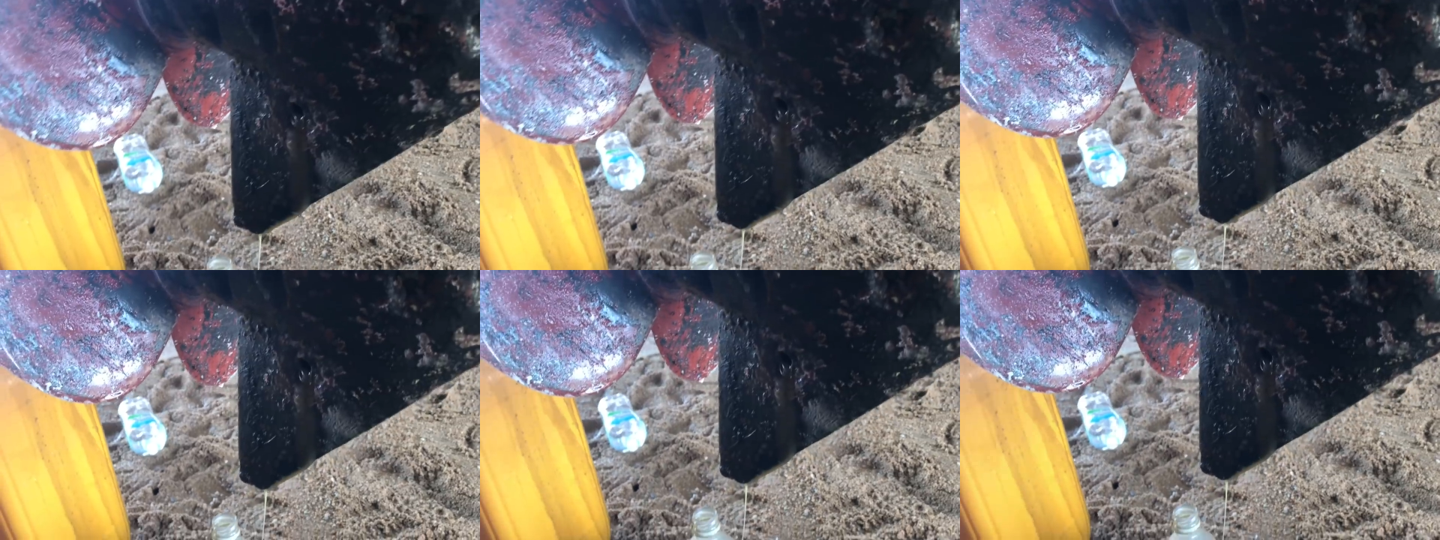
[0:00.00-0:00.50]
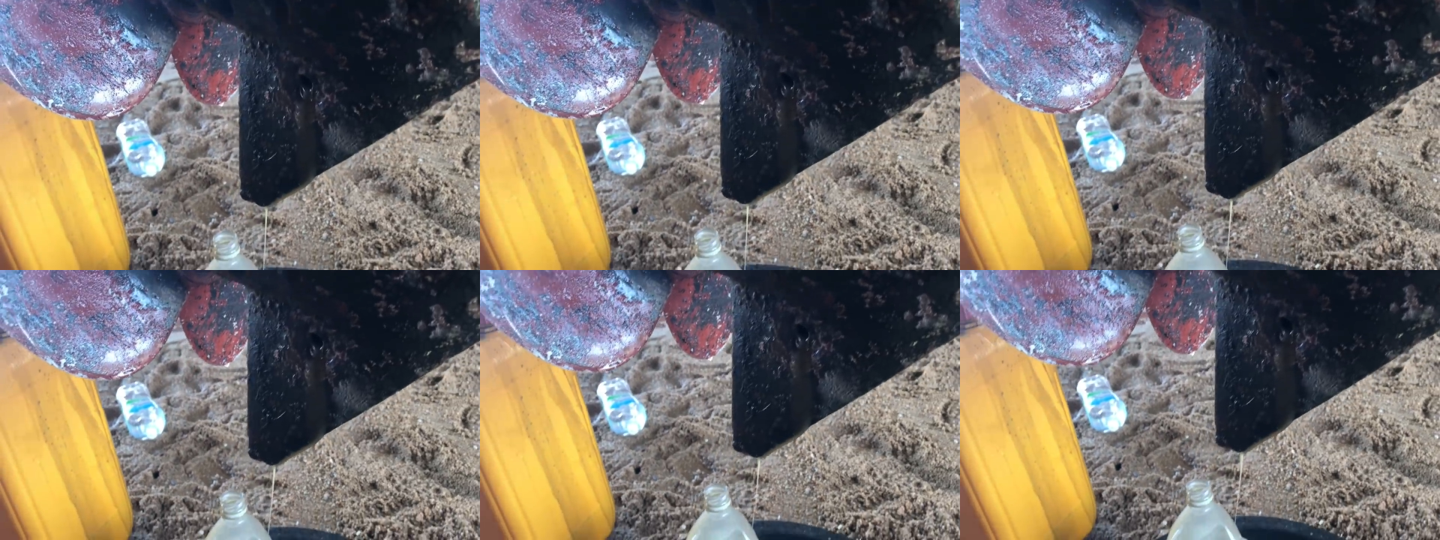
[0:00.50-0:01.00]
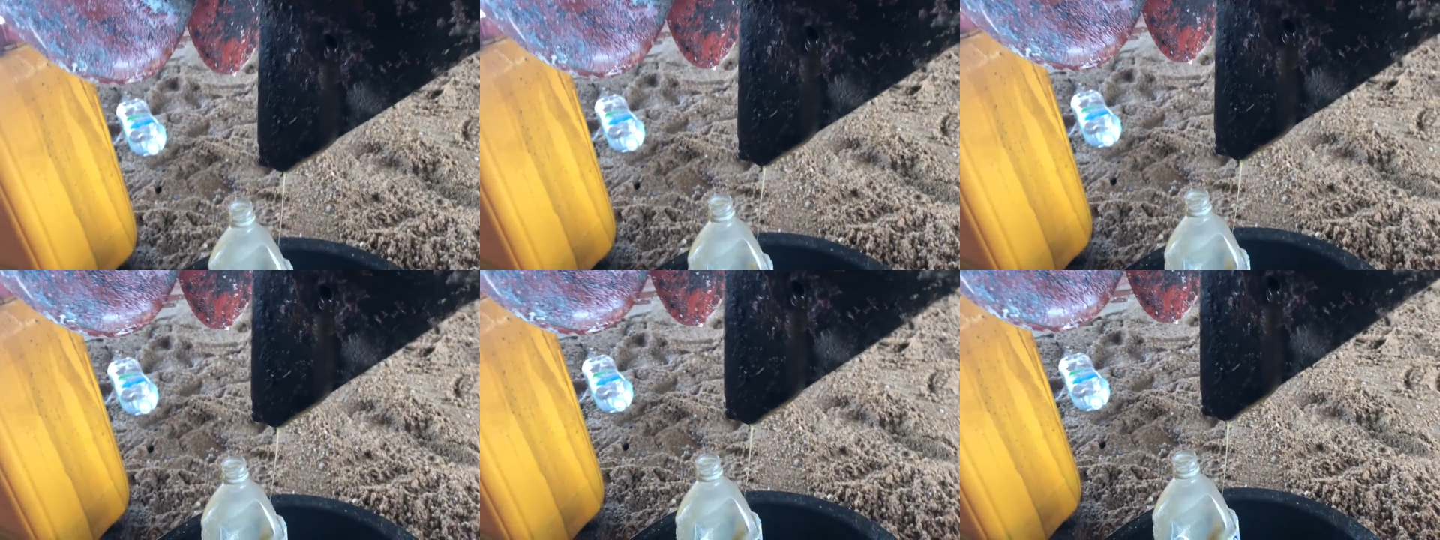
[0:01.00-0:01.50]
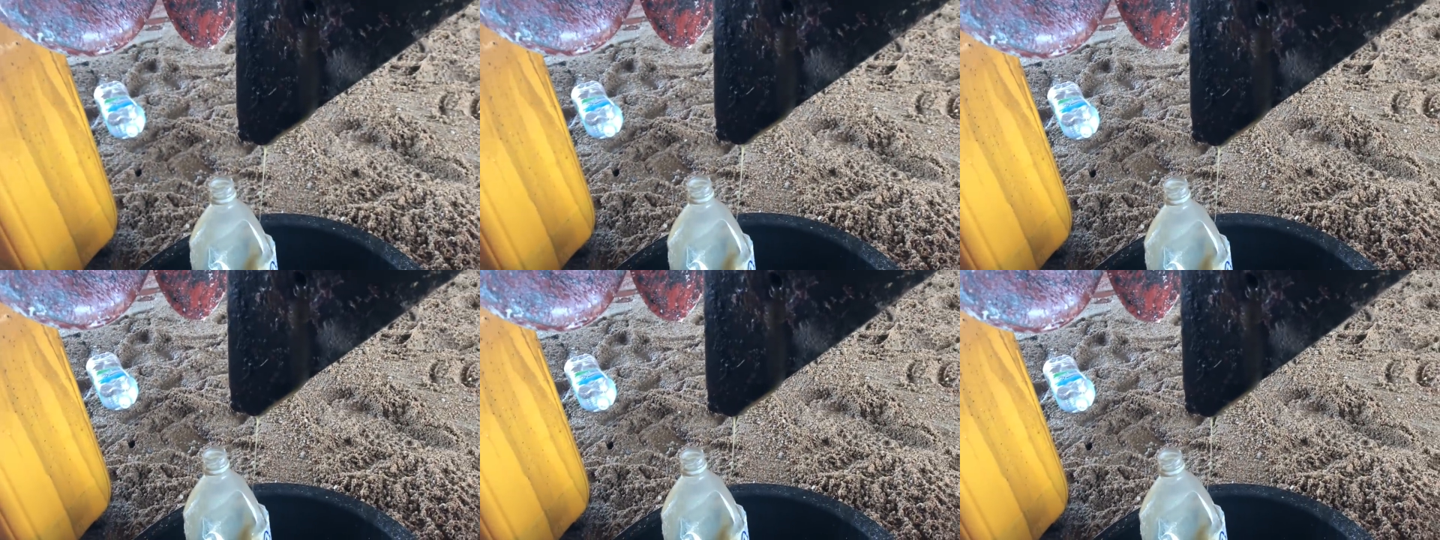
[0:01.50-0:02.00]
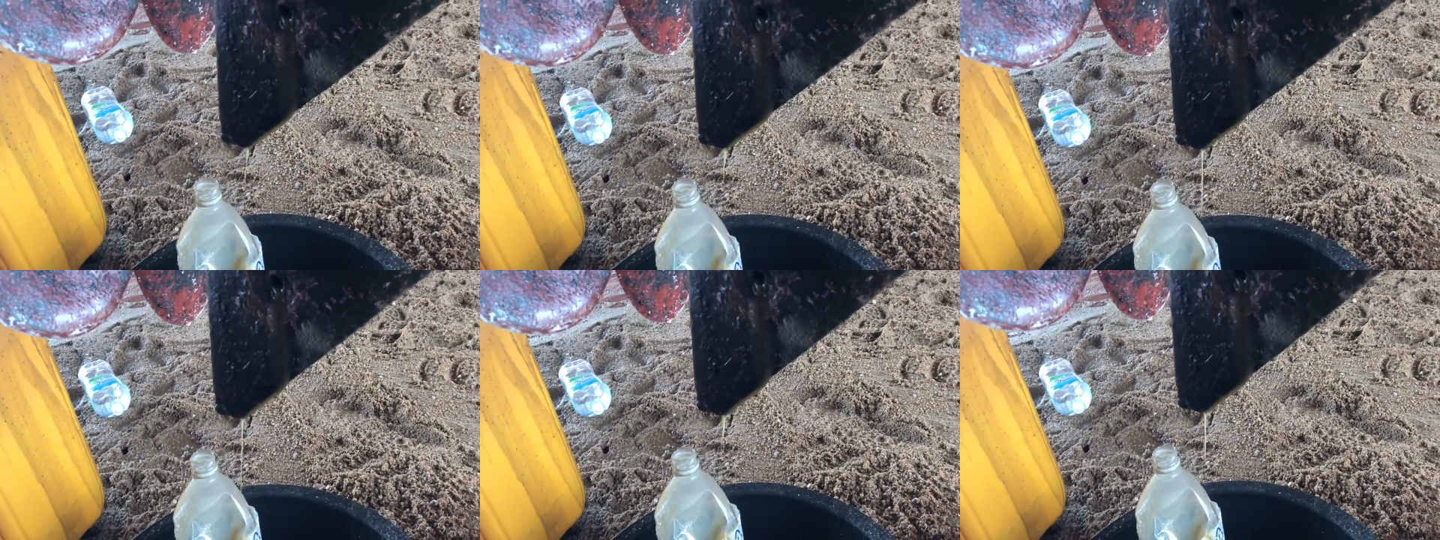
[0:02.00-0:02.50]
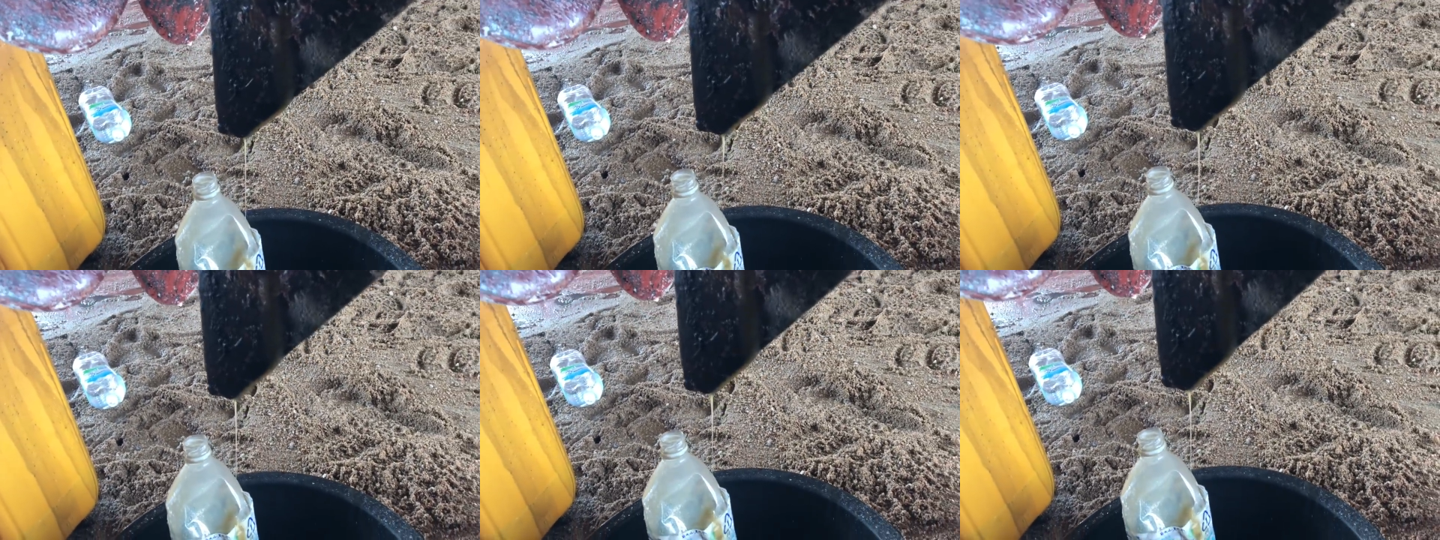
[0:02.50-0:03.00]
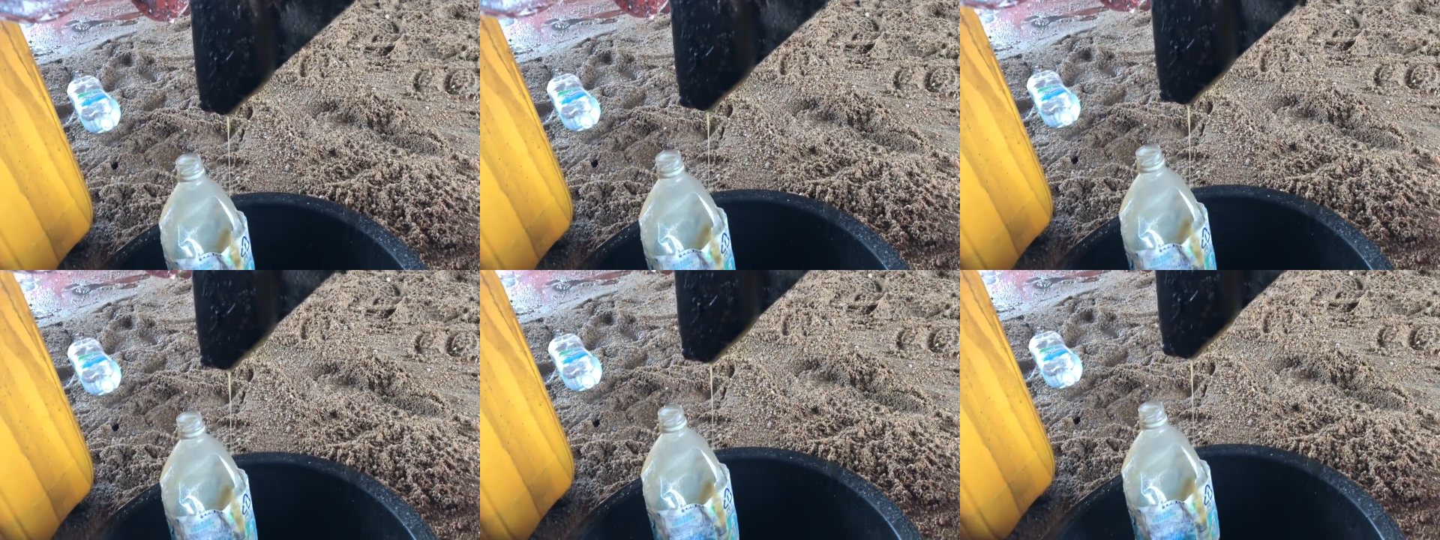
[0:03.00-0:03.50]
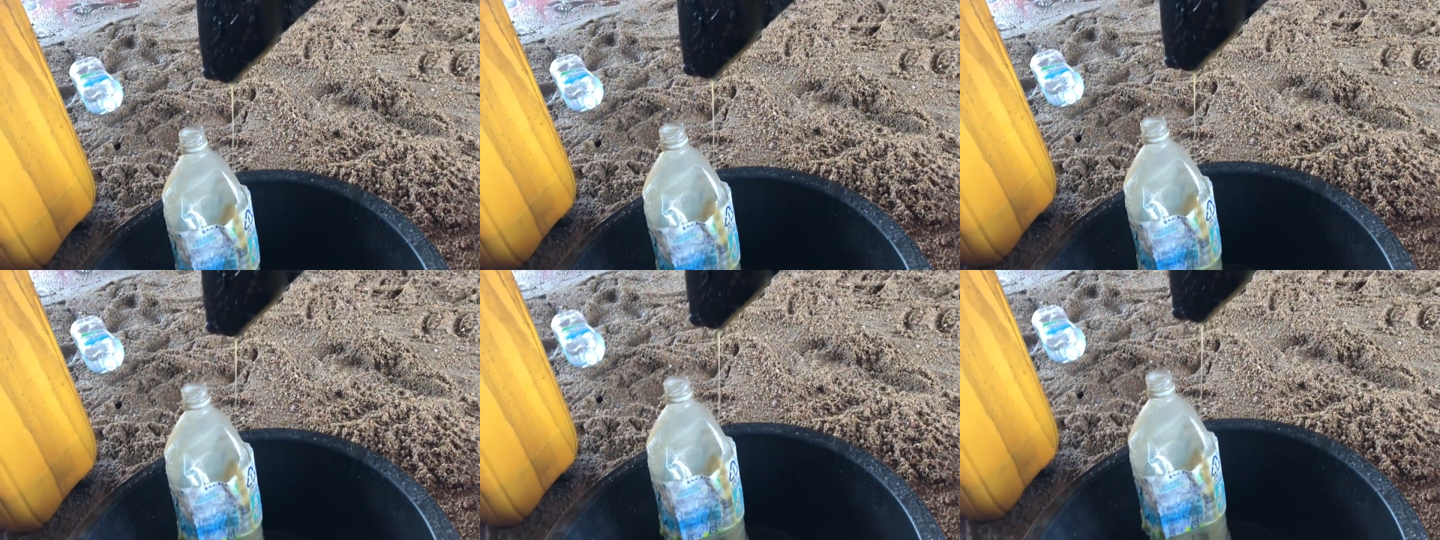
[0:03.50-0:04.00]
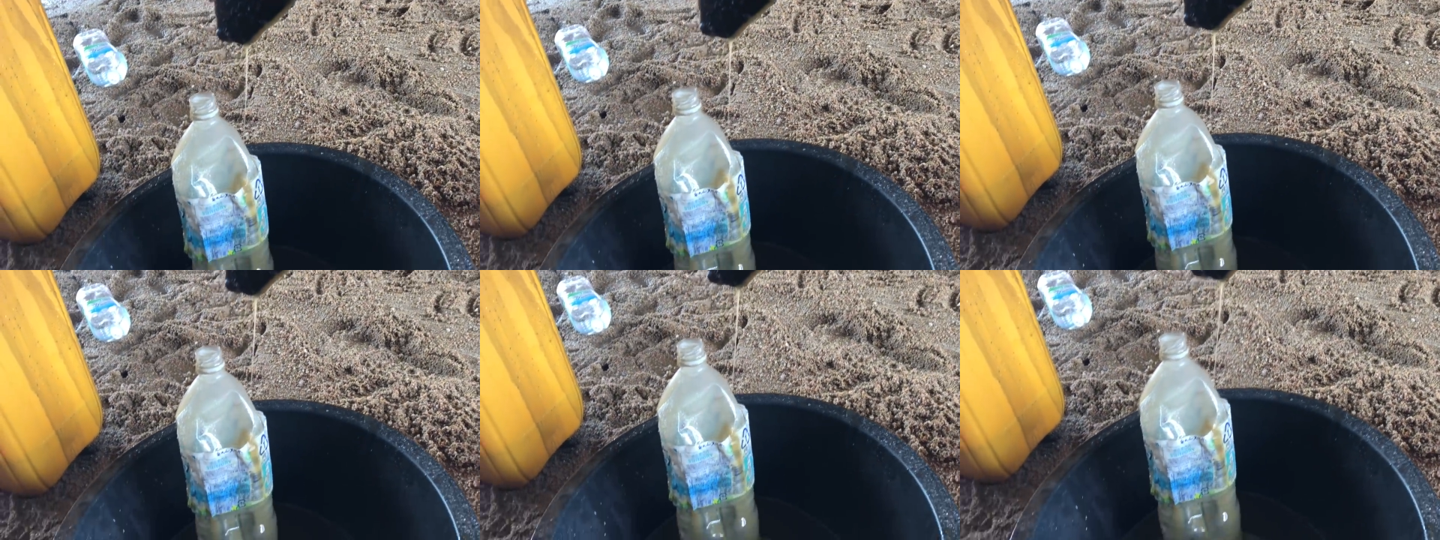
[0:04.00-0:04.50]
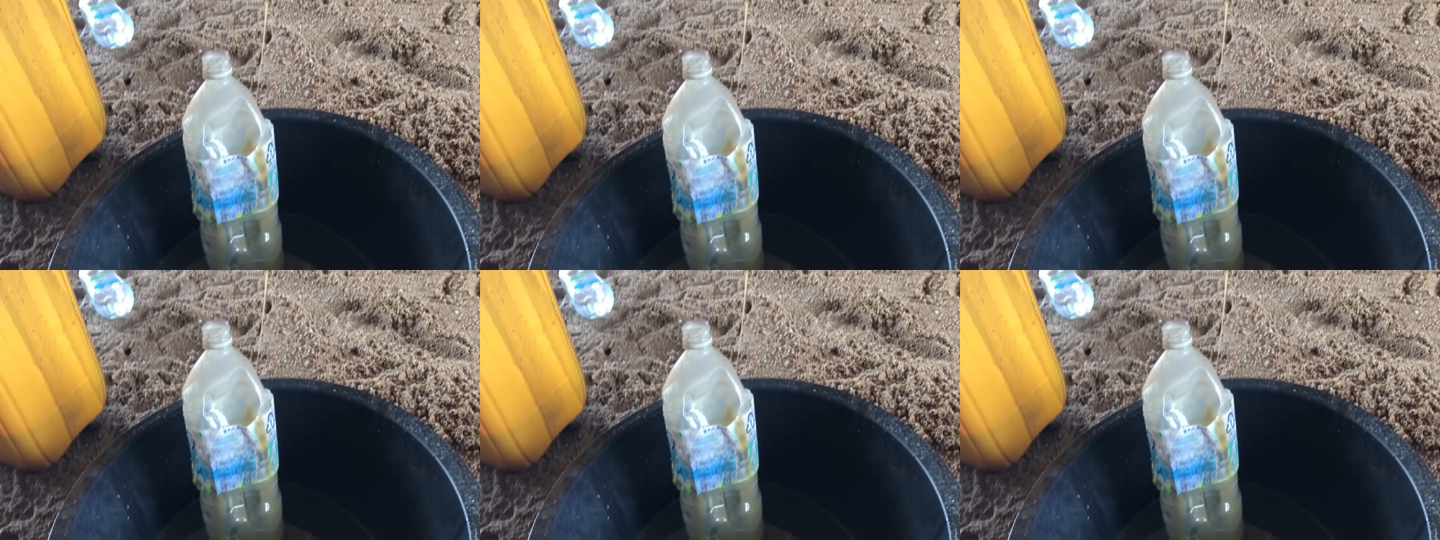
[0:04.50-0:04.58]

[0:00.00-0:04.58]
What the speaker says: [unreadable: no face in view]